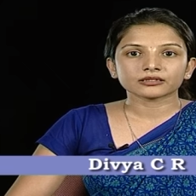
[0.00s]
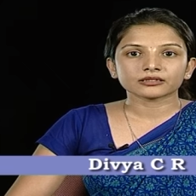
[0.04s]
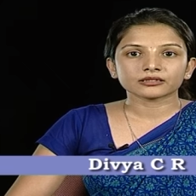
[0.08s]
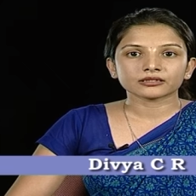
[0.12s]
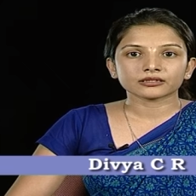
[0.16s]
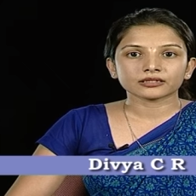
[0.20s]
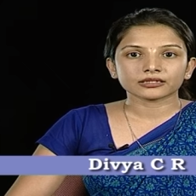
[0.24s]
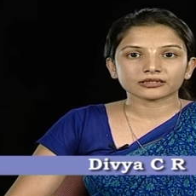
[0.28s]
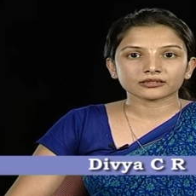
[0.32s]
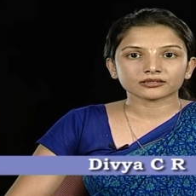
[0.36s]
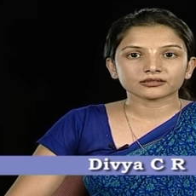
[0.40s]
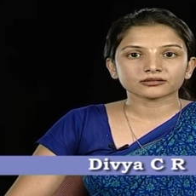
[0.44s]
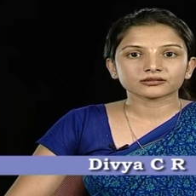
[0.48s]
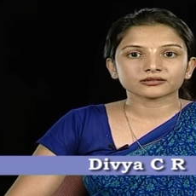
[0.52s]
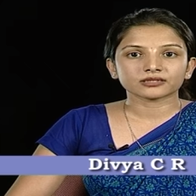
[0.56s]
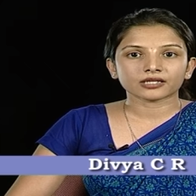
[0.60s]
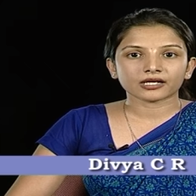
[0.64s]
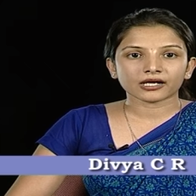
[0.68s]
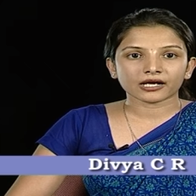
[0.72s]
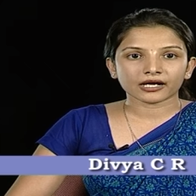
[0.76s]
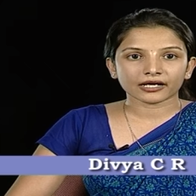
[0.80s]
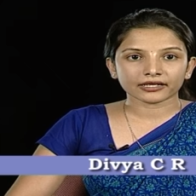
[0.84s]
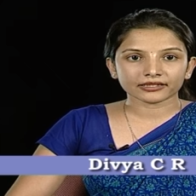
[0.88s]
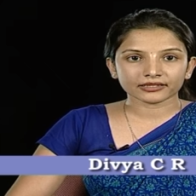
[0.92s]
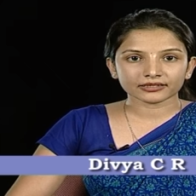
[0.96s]
it is the
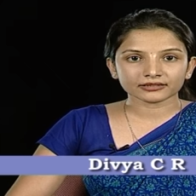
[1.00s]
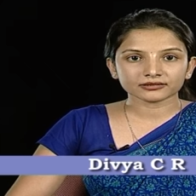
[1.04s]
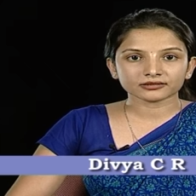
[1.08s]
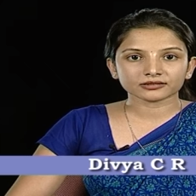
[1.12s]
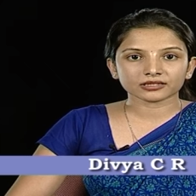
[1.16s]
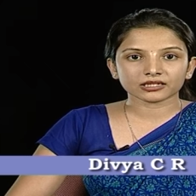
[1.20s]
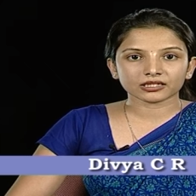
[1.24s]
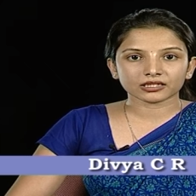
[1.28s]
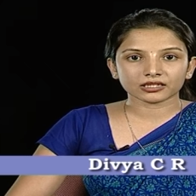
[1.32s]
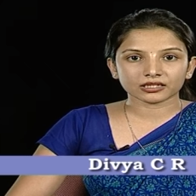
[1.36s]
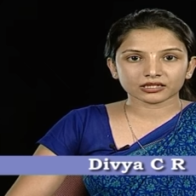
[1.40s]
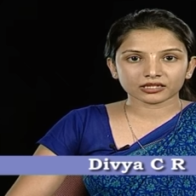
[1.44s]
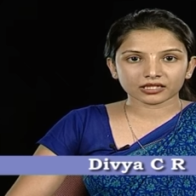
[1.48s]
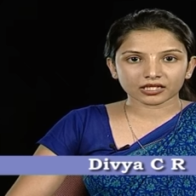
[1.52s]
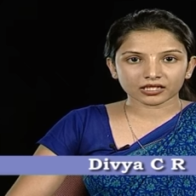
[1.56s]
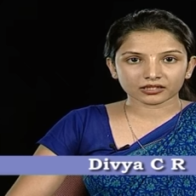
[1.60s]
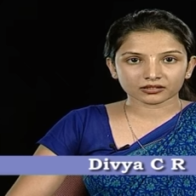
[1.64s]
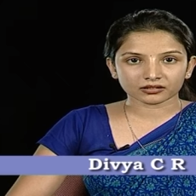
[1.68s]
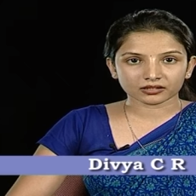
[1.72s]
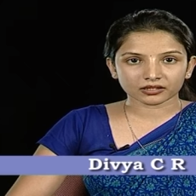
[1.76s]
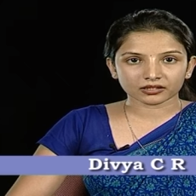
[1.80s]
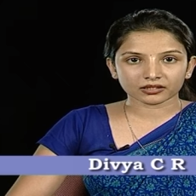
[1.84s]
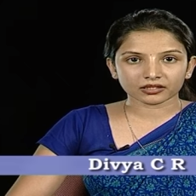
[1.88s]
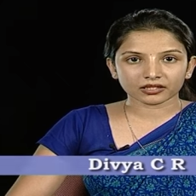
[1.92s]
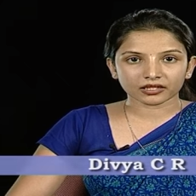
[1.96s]
highest
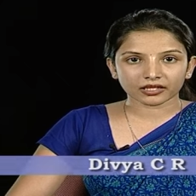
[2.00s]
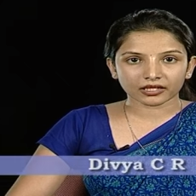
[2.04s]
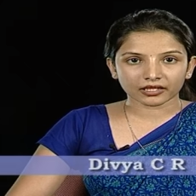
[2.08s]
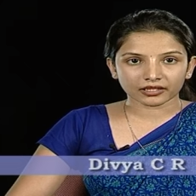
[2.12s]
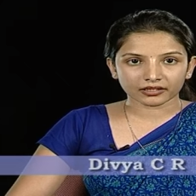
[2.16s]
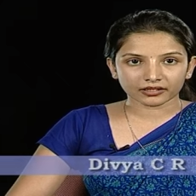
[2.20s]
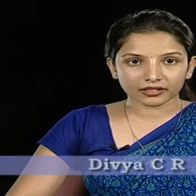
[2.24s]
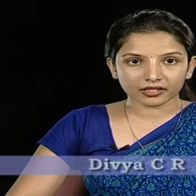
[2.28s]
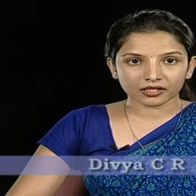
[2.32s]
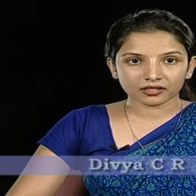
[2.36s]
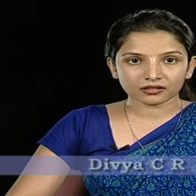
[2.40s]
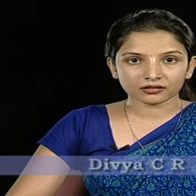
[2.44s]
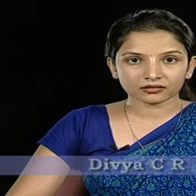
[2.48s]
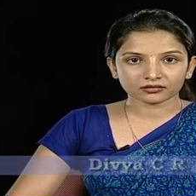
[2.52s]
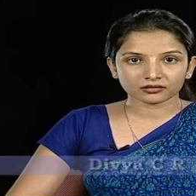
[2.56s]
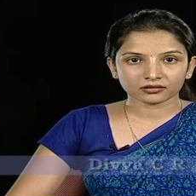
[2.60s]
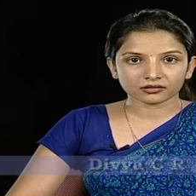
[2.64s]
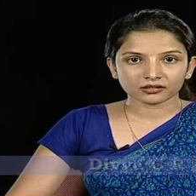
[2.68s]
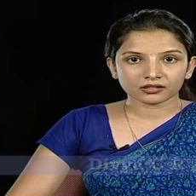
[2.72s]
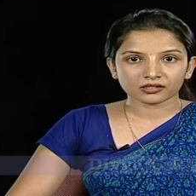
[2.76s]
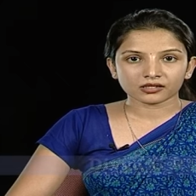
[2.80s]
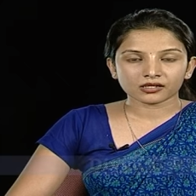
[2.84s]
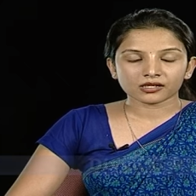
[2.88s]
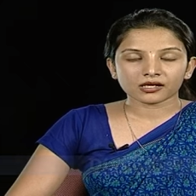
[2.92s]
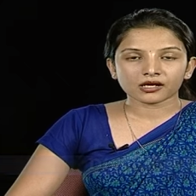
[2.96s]
irrigated area,
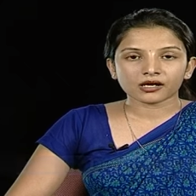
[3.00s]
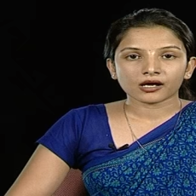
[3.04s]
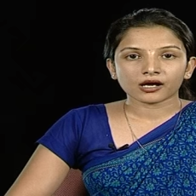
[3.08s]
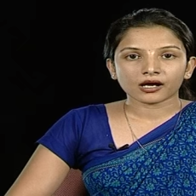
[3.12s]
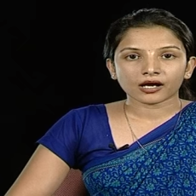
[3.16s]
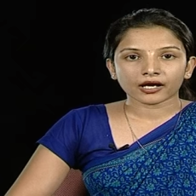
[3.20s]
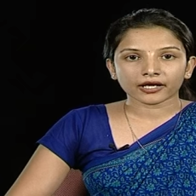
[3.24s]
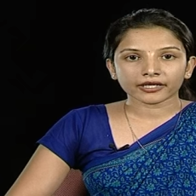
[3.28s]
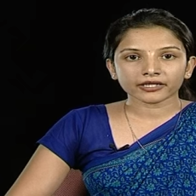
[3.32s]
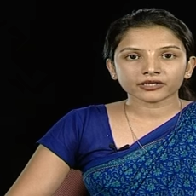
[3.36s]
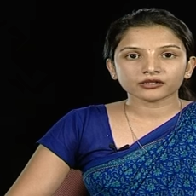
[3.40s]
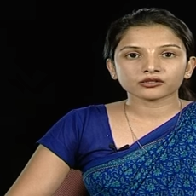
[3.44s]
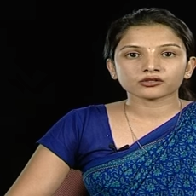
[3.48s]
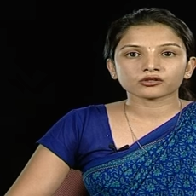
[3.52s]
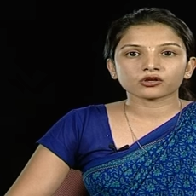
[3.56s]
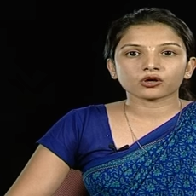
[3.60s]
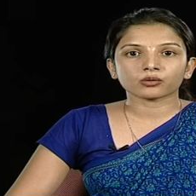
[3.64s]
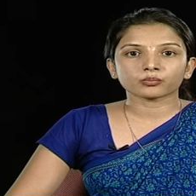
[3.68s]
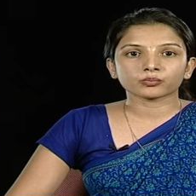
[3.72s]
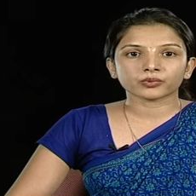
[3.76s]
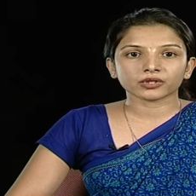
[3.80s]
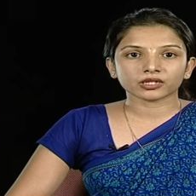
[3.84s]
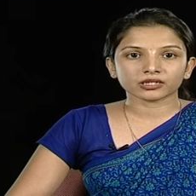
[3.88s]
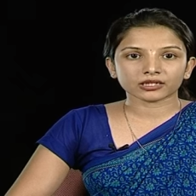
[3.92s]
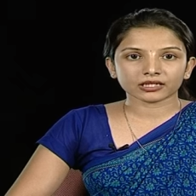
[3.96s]
high
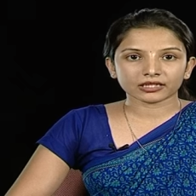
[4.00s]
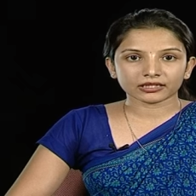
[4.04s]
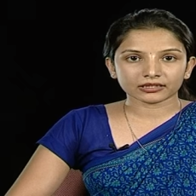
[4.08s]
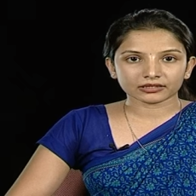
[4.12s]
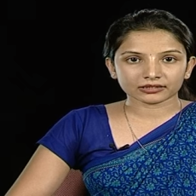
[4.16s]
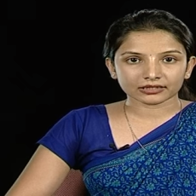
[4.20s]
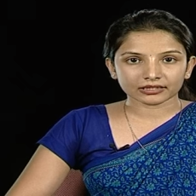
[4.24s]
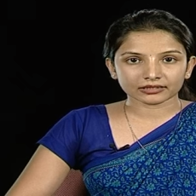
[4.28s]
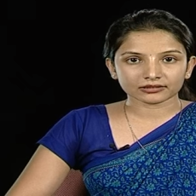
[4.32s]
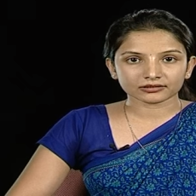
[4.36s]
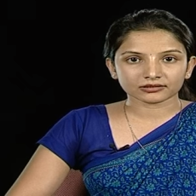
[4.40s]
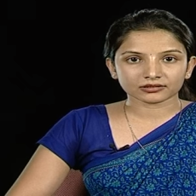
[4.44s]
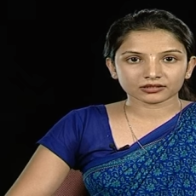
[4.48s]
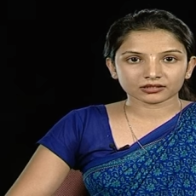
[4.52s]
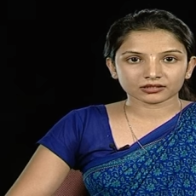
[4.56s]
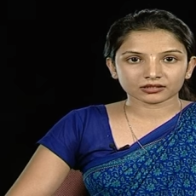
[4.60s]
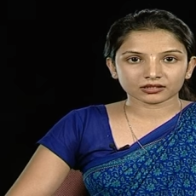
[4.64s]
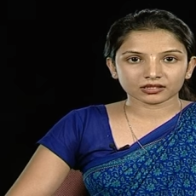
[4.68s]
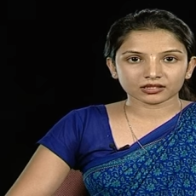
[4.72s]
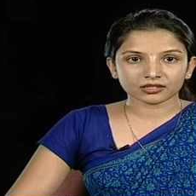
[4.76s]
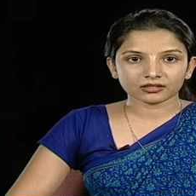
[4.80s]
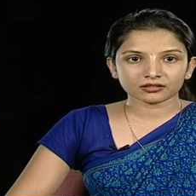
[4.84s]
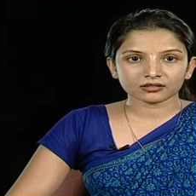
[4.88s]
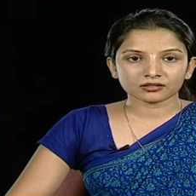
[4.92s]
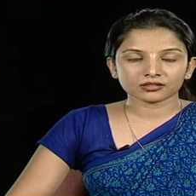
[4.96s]
cropping
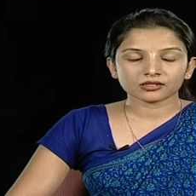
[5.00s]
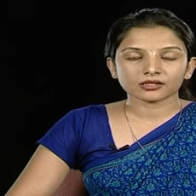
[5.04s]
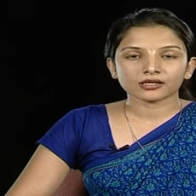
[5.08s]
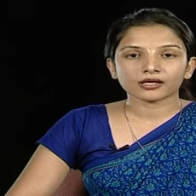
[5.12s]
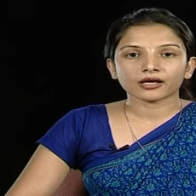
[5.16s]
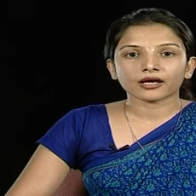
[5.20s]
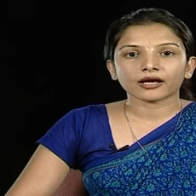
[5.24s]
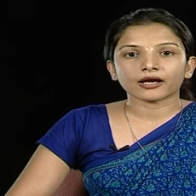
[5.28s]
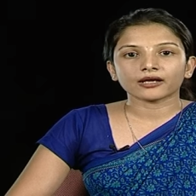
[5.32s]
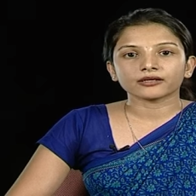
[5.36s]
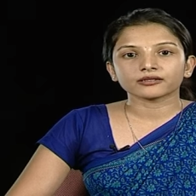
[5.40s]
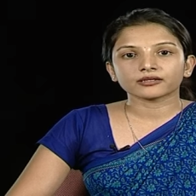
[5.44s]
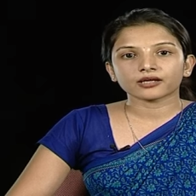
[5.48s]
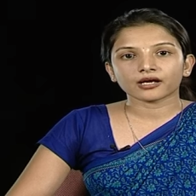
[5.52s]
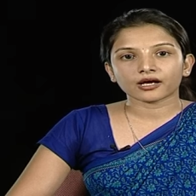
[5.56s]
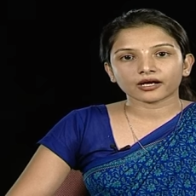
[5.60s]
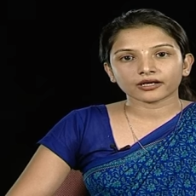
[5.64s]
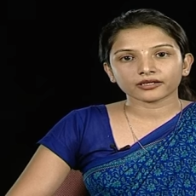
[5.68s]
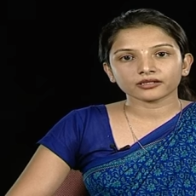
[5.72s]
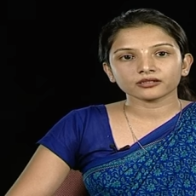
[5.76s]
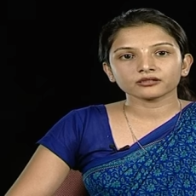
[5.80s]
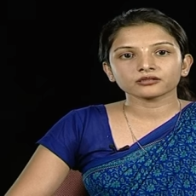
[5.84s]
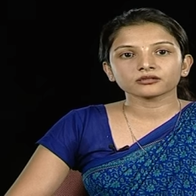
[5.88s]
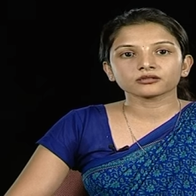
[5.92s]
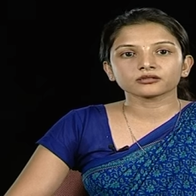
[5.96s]
intensity and
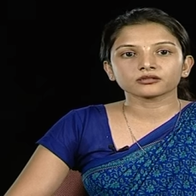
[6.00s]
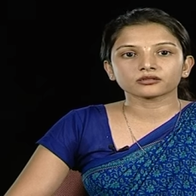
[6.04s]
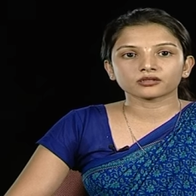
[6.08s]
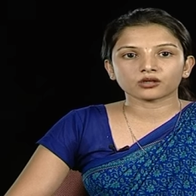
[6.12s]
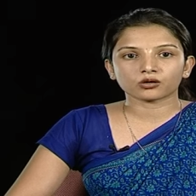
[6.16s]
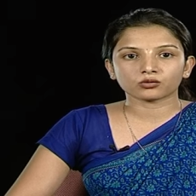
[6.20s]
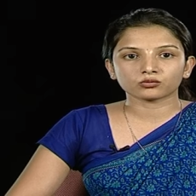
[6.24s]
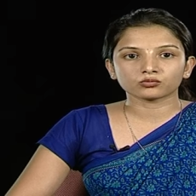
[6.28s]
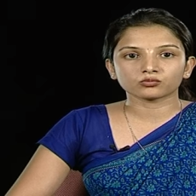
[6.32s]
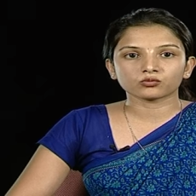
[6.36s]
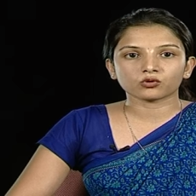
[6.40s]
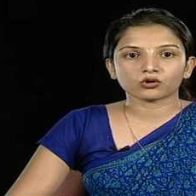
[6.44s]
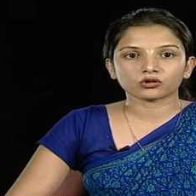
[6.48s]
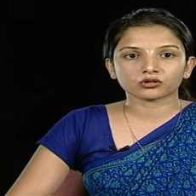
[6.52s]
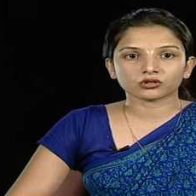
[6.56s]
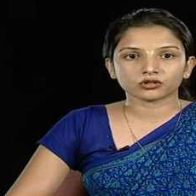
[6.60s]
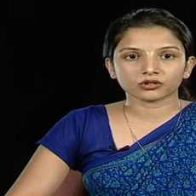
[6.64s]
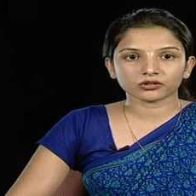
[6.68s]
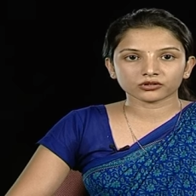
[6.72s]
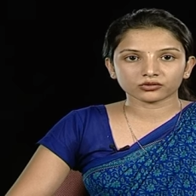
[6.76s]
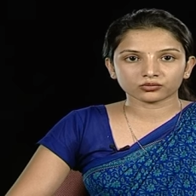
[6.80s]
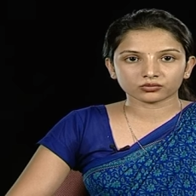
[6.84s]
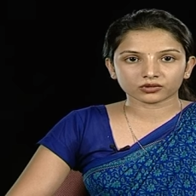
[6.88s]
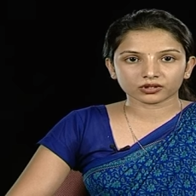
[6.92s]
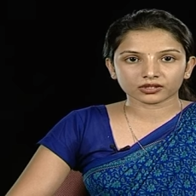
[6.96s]
high groundwater
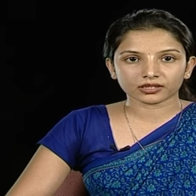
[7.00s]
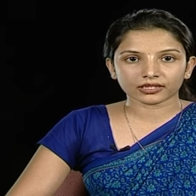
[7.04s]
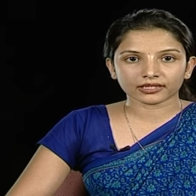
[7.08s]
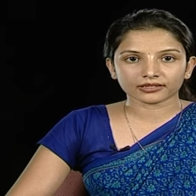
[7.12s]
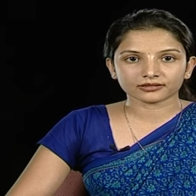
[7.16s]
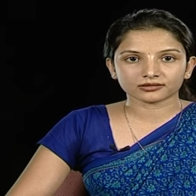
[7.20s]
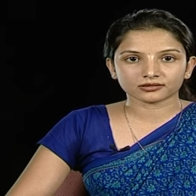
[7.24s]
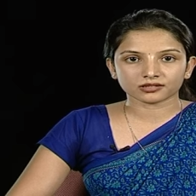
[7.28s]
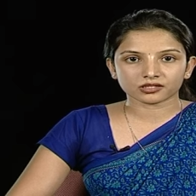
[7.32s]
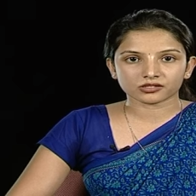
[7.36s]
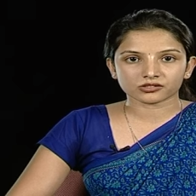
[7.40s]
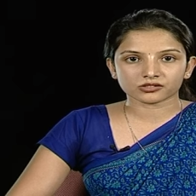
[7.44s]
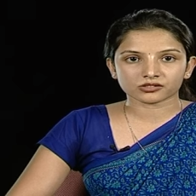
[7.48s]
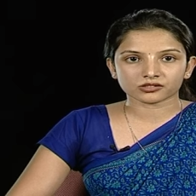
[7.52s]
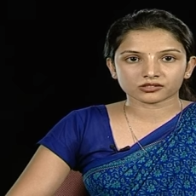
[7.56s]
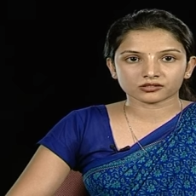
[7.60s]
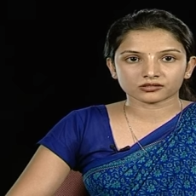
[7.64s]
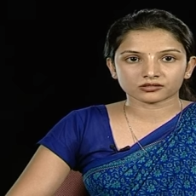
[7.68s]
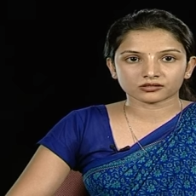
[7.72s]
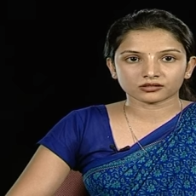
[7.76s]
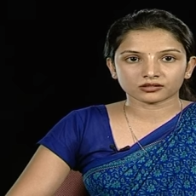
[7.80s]
utilization.